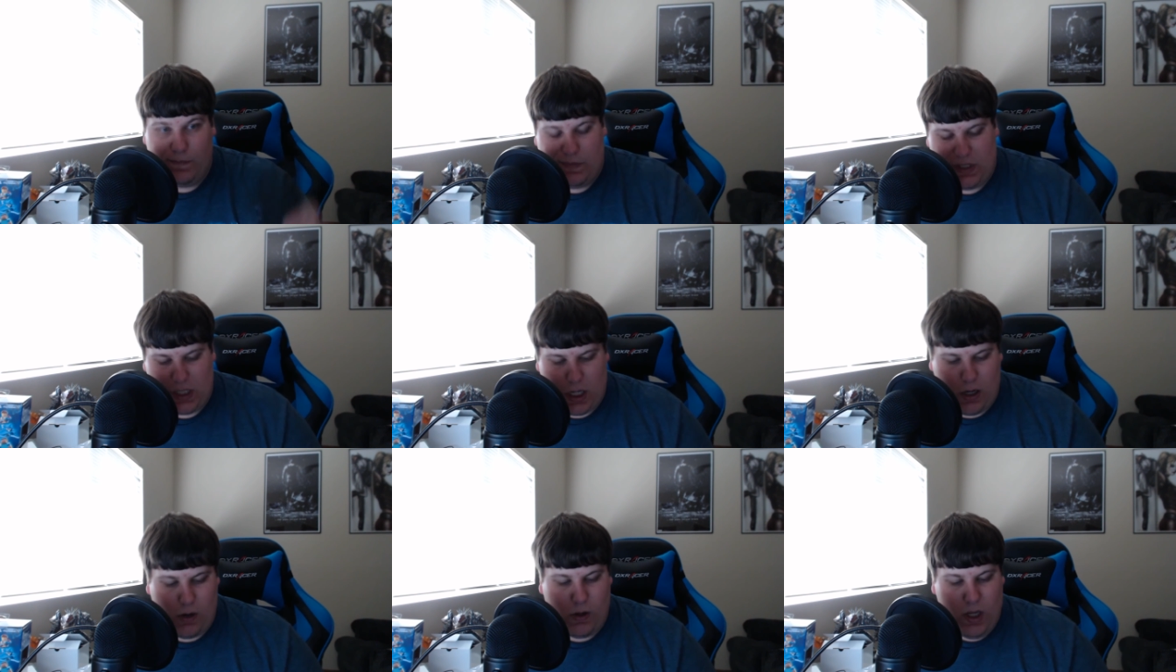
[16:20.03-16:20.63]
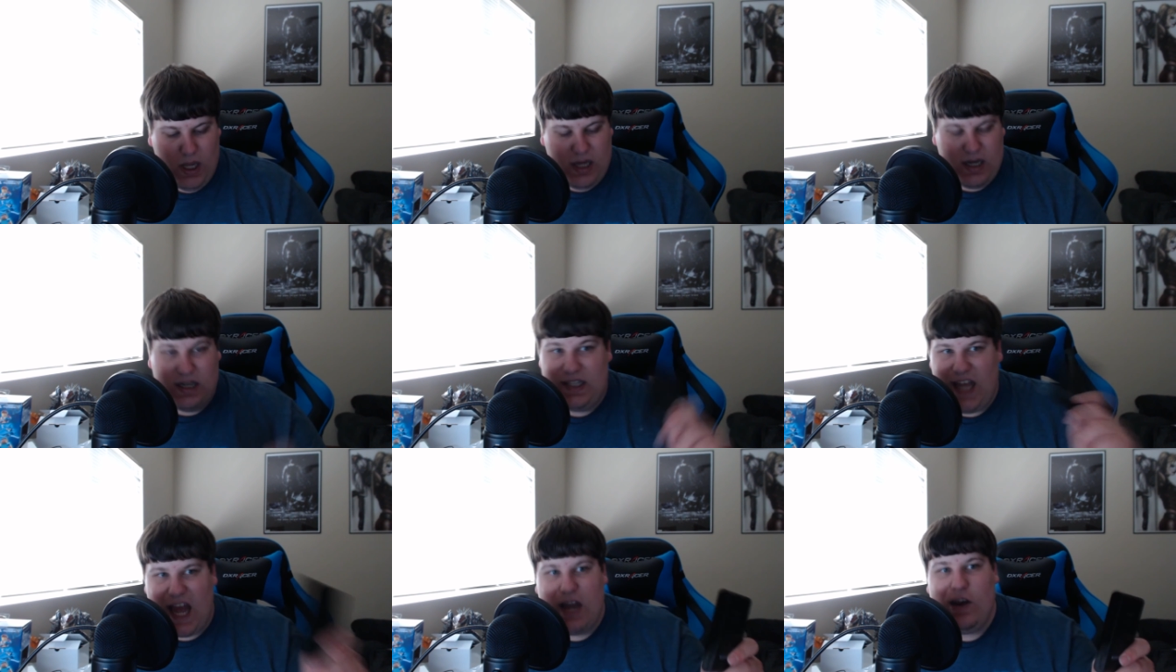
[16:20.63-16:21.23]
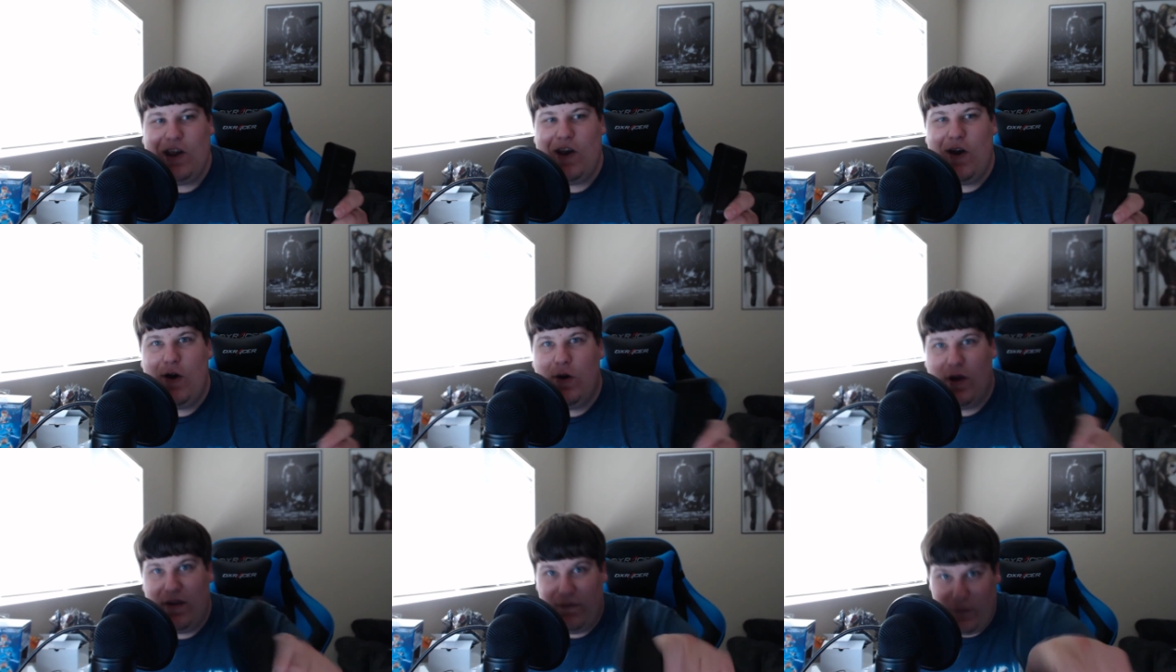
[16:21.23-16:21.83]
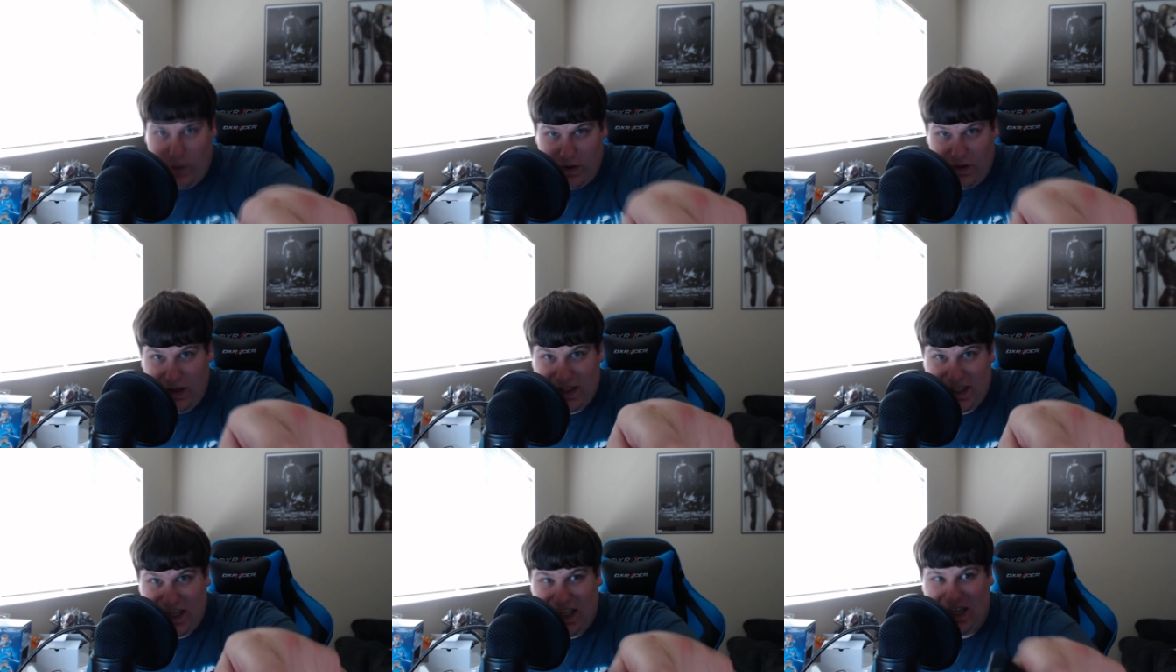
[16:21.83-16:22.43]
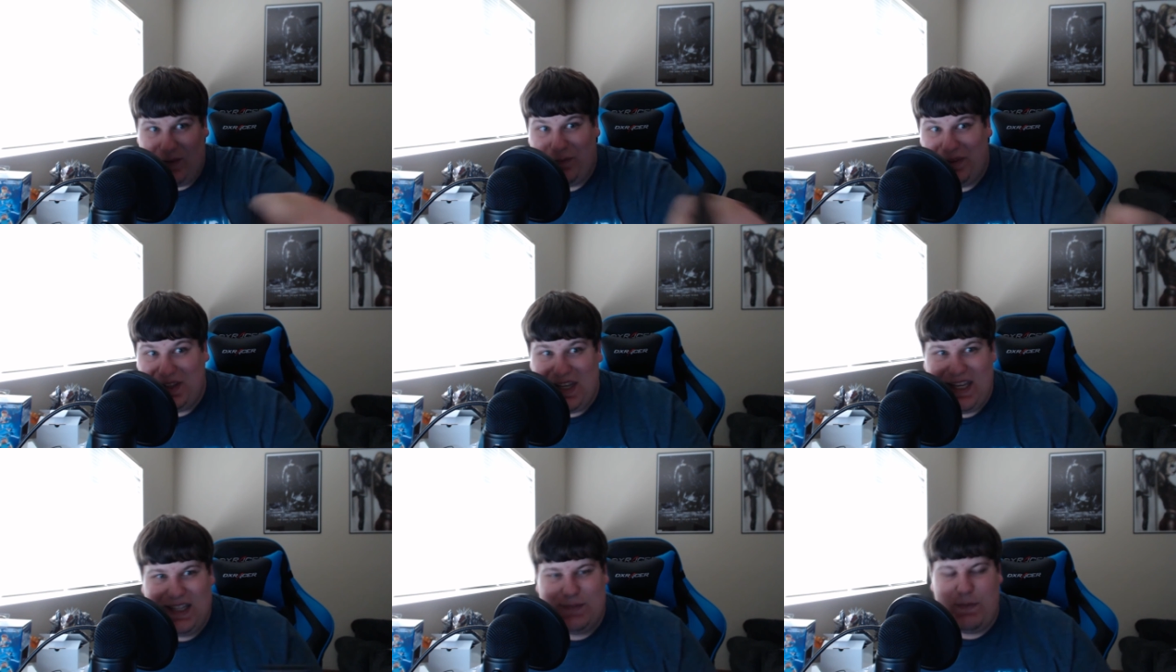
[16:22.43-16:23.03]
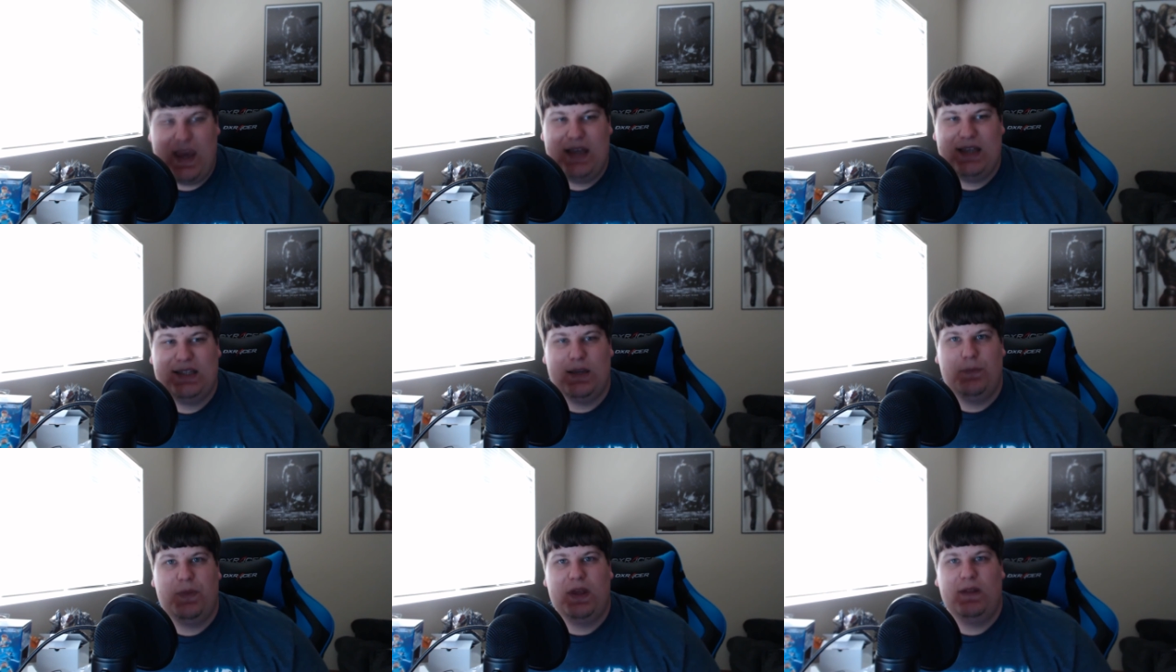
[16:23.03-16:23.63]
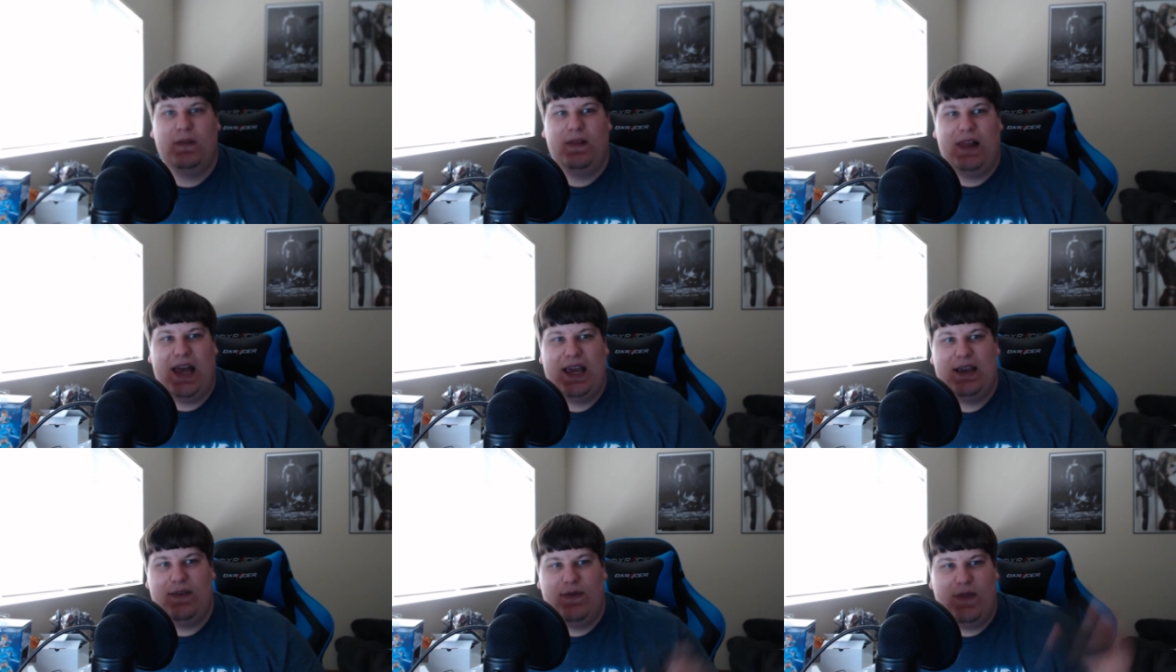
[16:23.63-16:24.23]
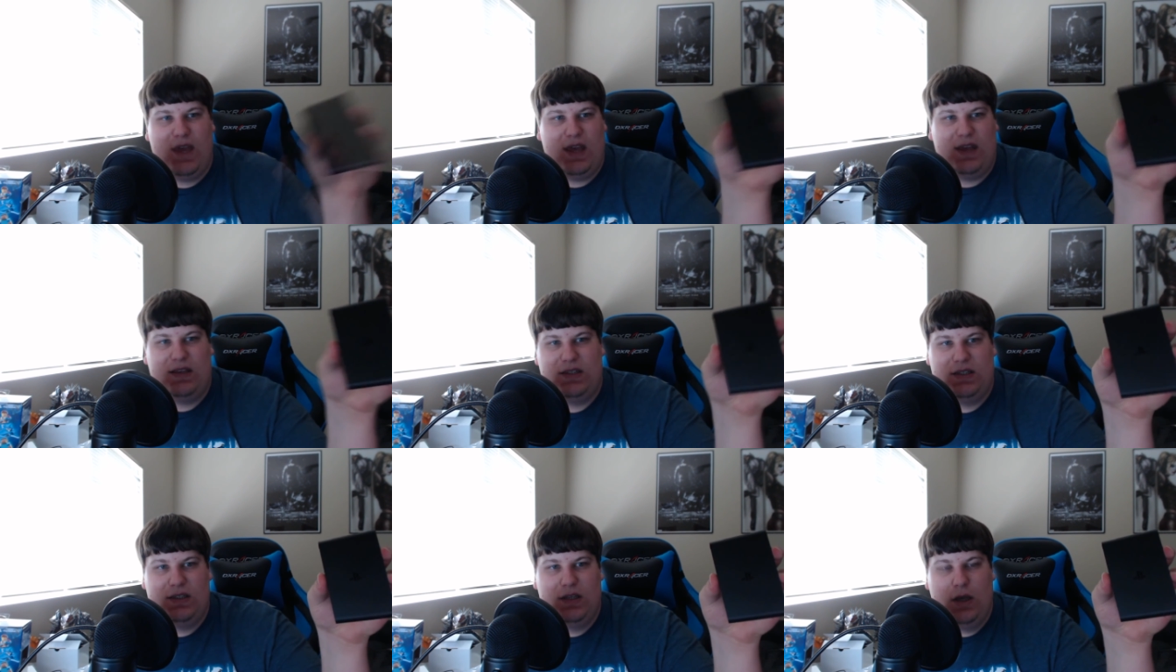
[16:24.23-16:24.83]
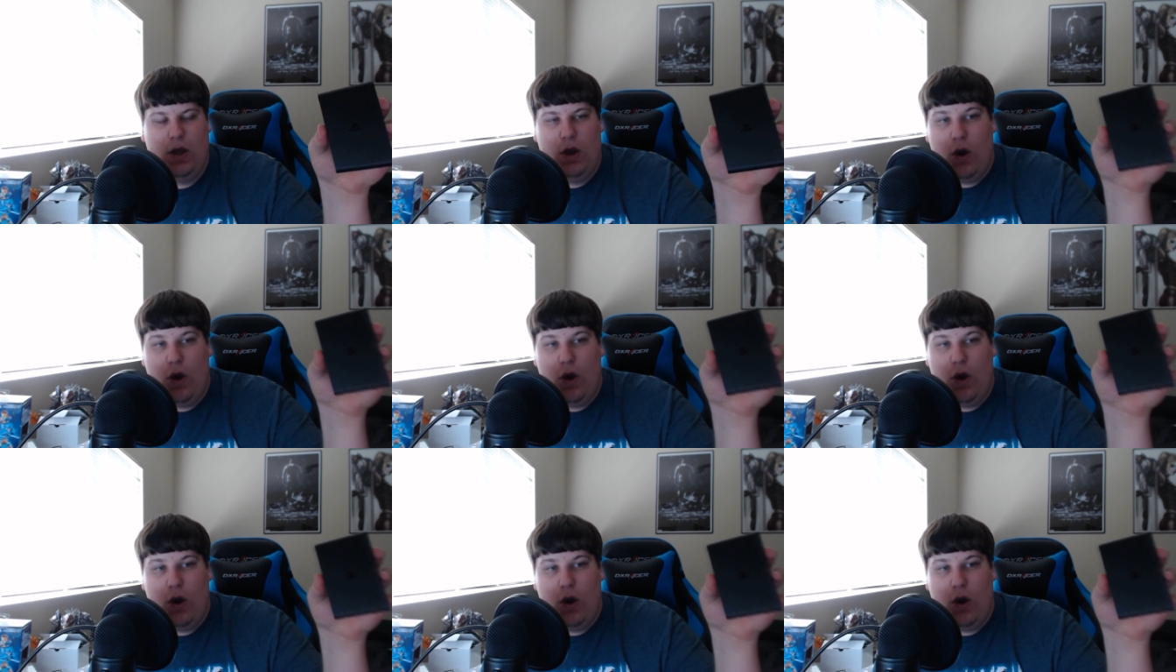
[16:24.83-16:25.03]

So Nintendo, if you are listening, please make something like this,